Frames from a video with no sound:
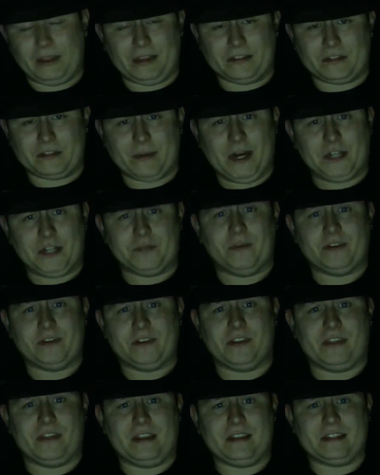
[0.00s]
inspires most of the
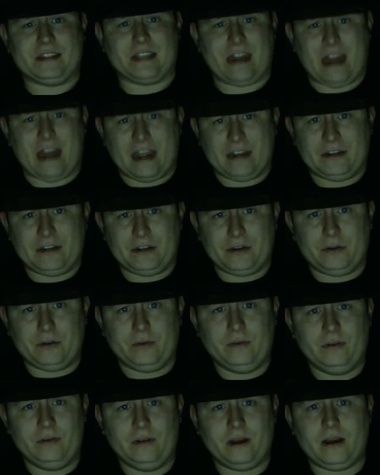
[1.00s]
things that I do
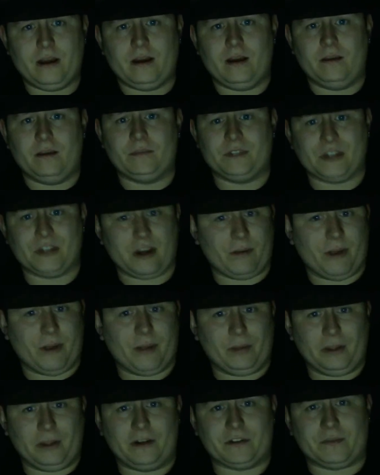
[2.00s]
to scare my
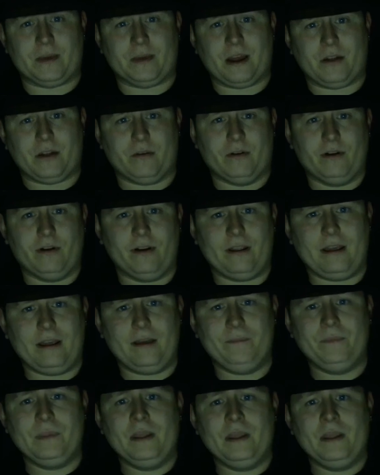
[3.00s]
players in horror game.